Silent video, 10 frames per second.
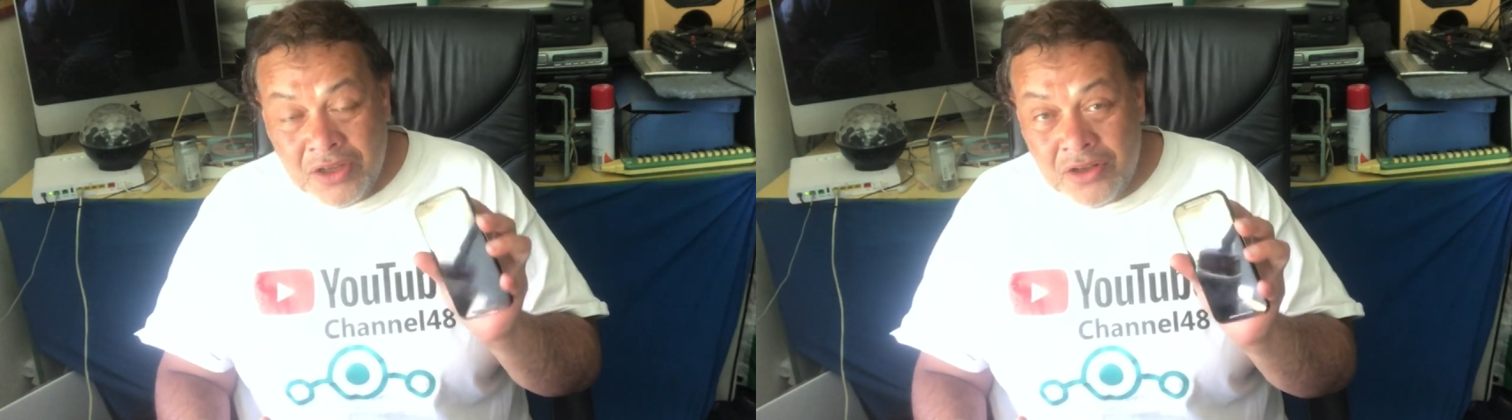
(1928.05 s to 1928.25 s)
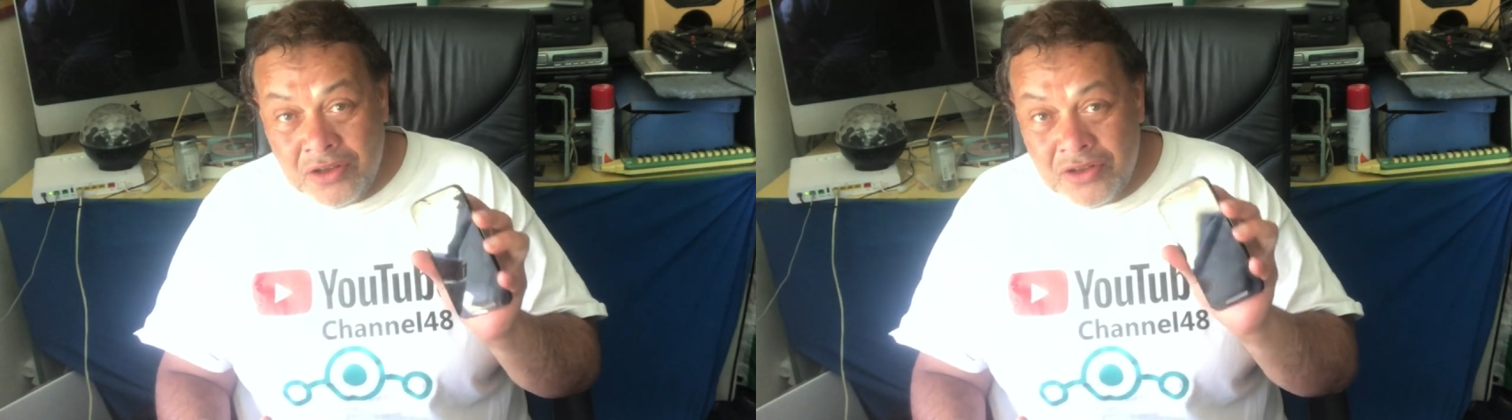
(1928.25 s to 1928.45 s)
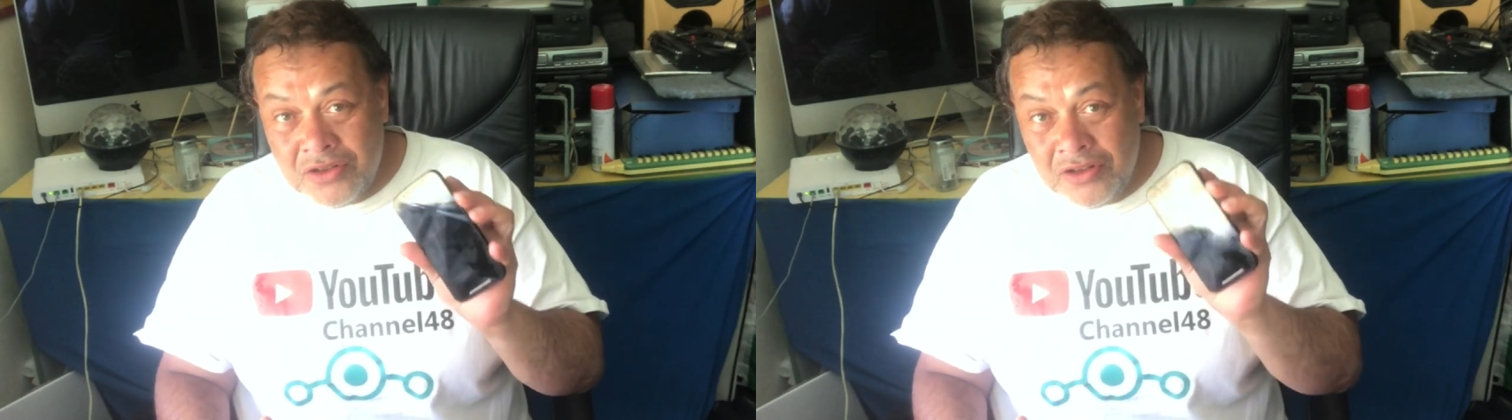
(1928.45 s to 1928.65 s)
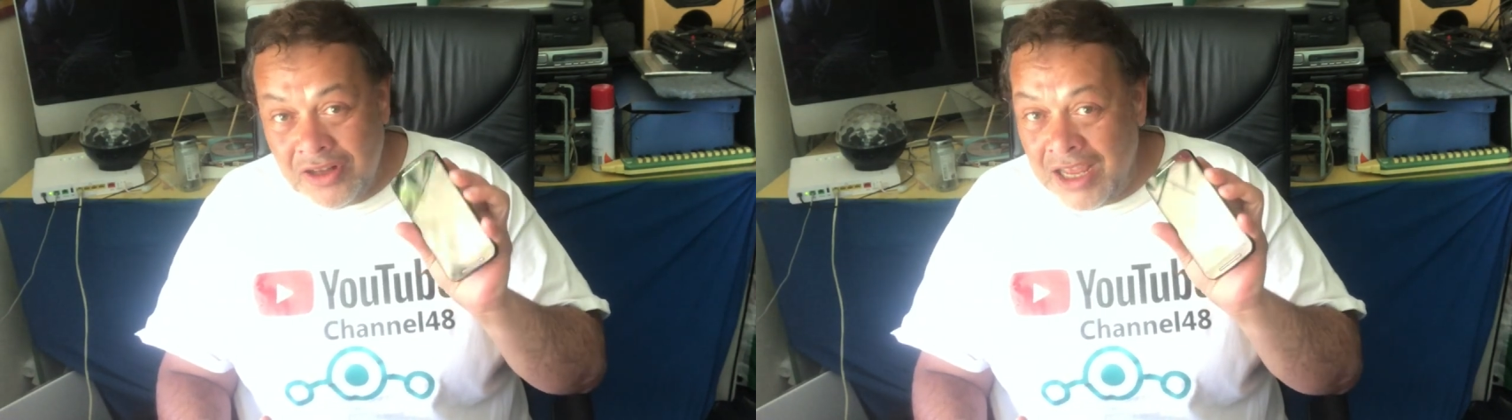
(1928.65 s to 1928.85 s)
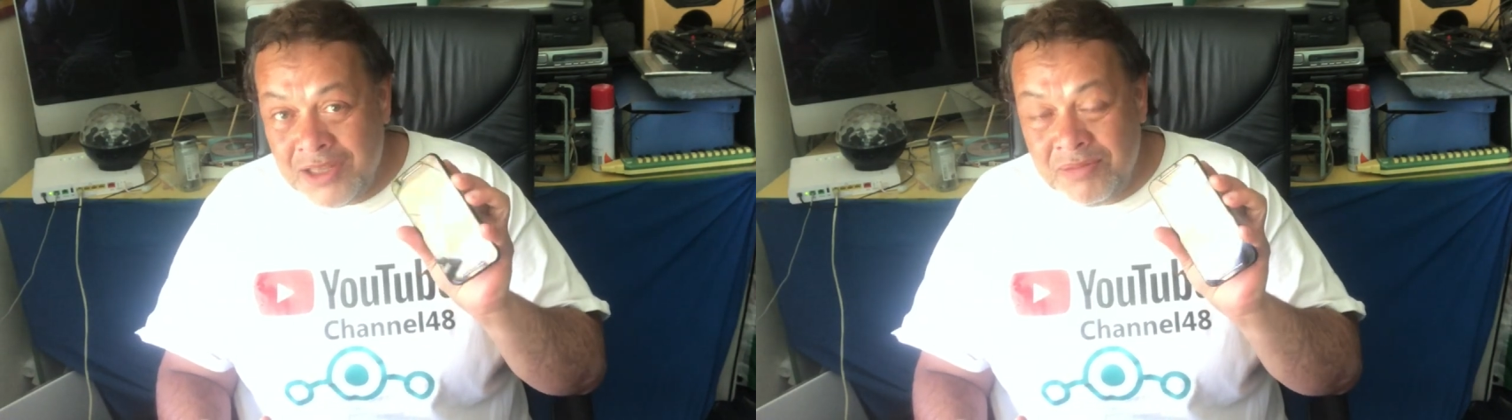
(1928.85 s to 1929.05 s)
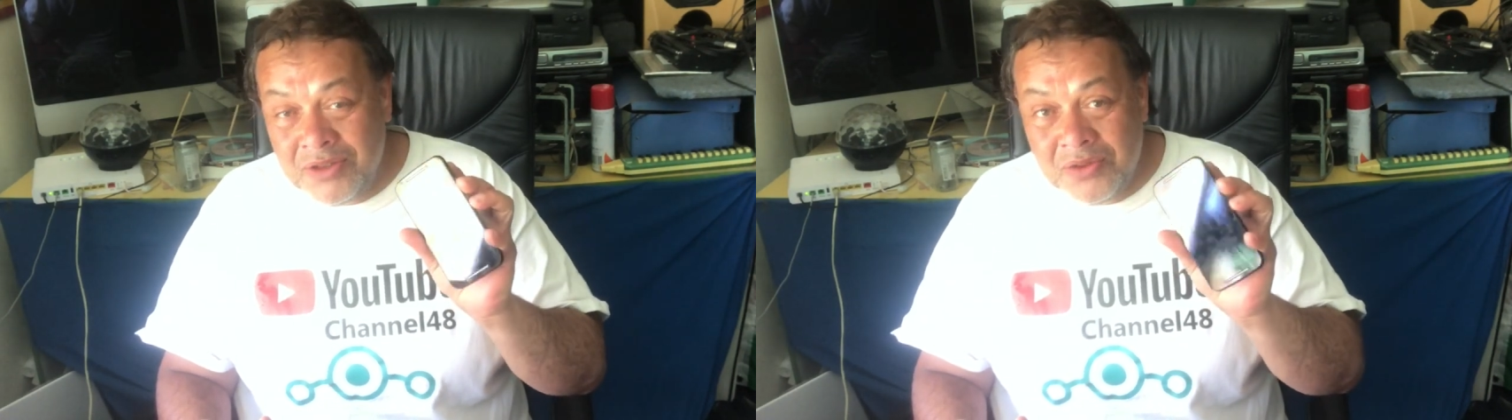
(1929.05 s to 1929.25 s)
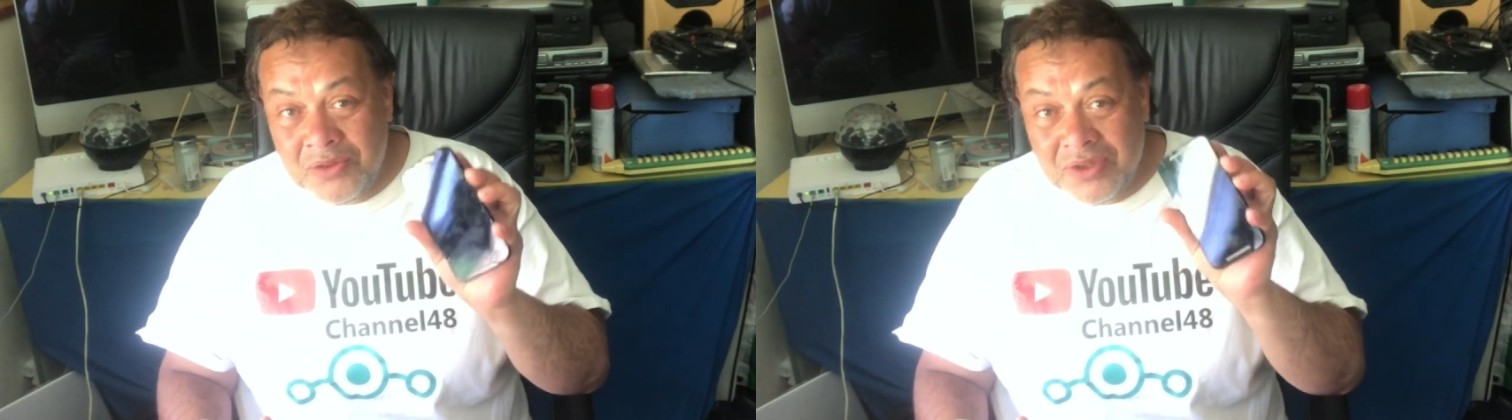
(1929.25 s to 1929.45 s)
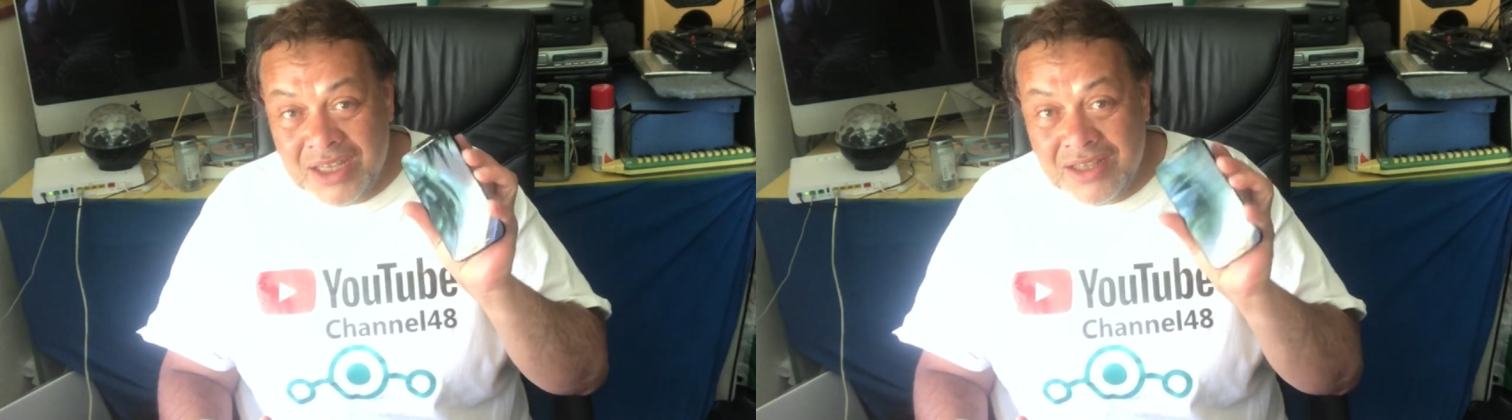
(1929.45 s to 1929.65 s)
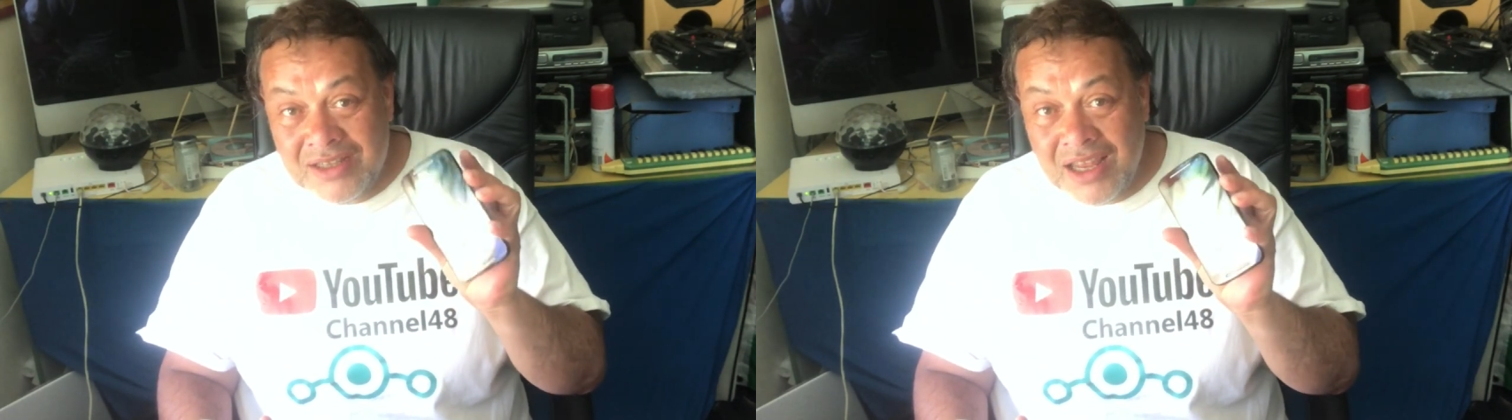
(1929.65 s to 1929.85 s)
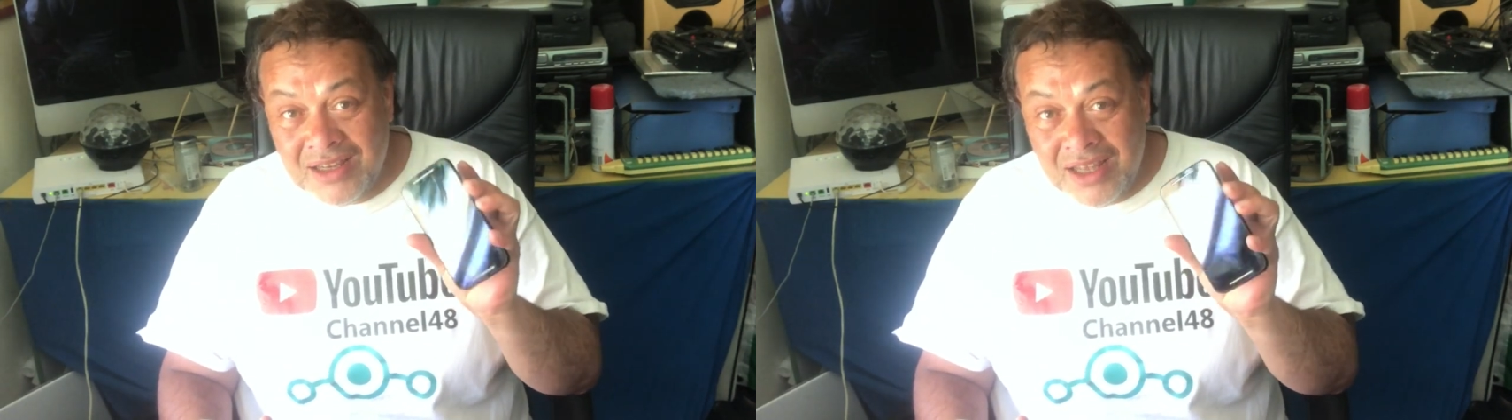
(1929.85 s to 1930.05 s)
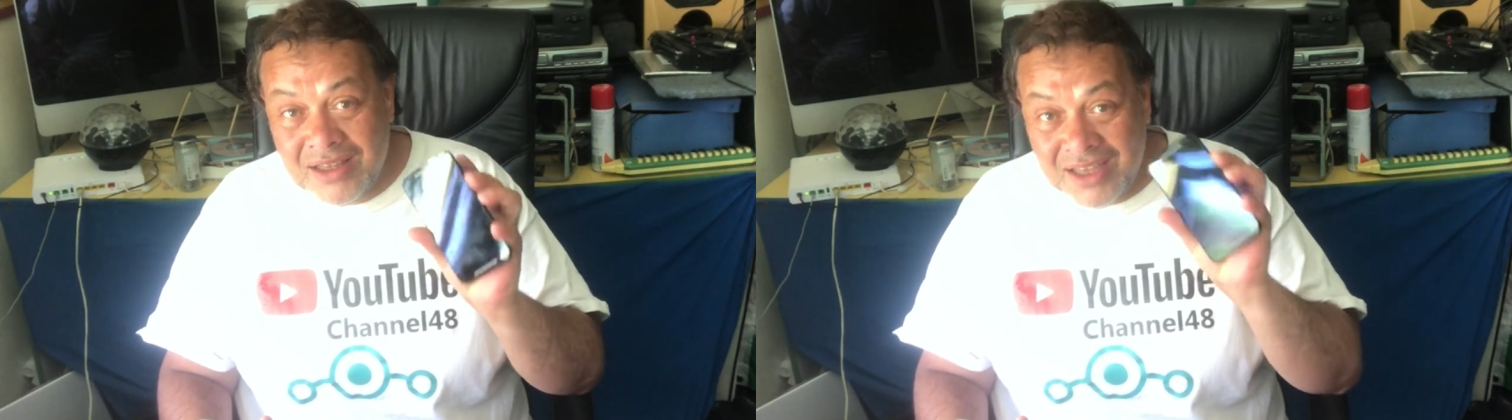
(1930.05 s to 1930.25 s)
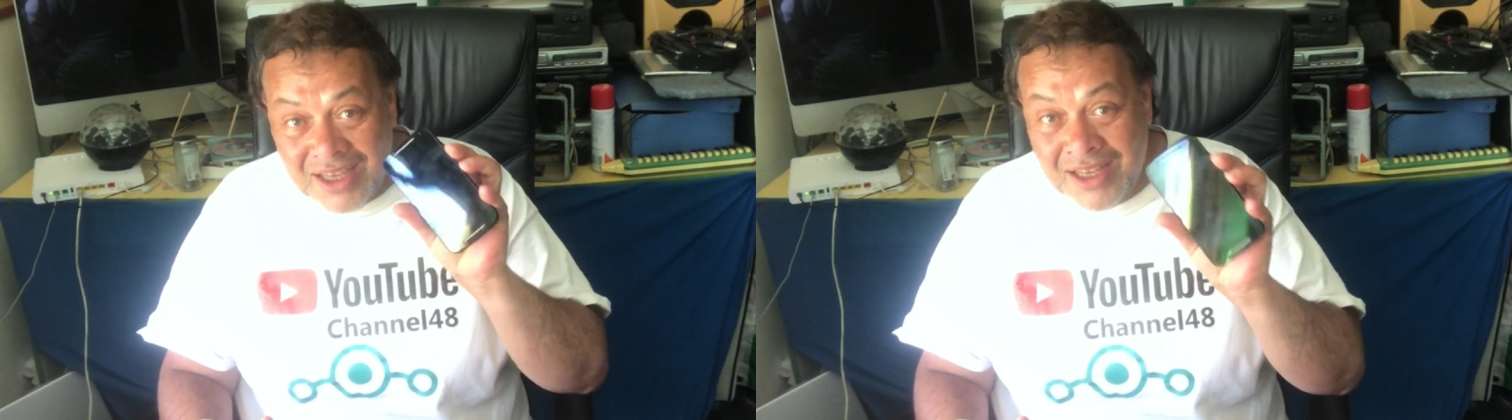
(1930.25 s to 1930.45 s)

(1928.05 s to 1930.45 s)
You know, you should not ask me to do things like that